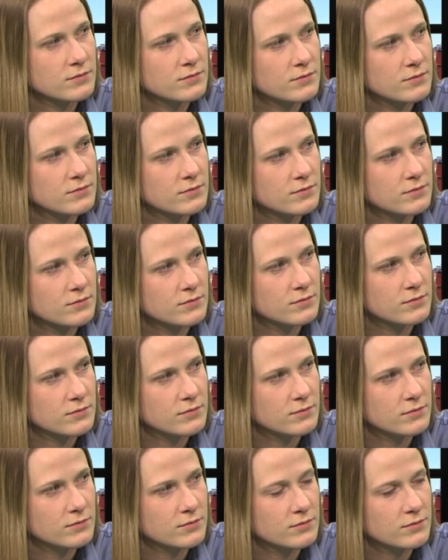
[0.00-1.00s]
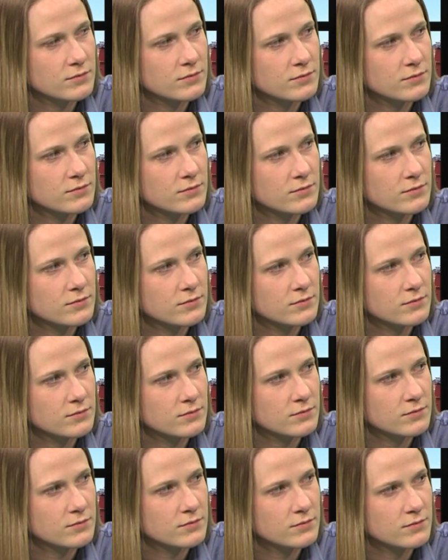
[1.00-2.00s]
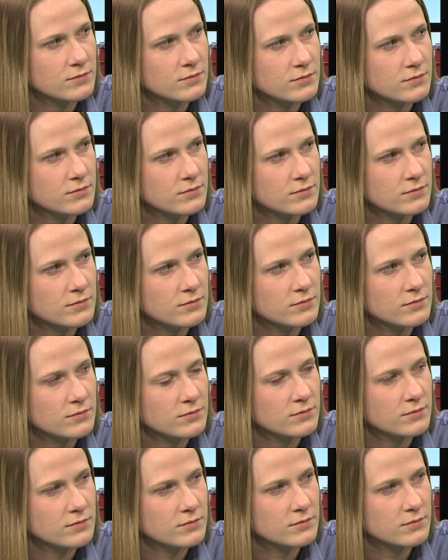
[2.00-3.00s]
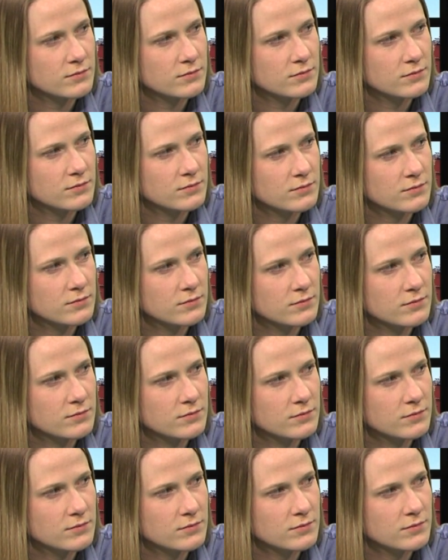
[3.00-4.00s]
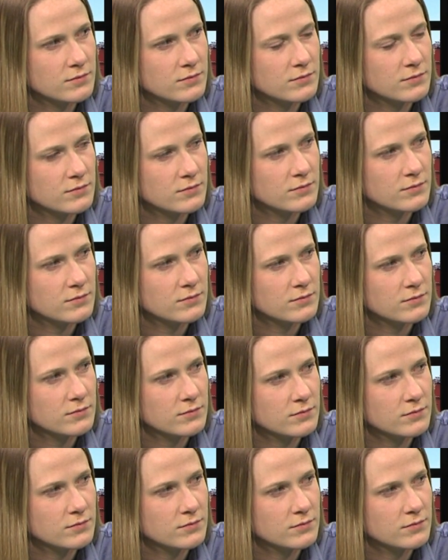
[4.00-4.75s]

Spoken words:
This person isn't speaking.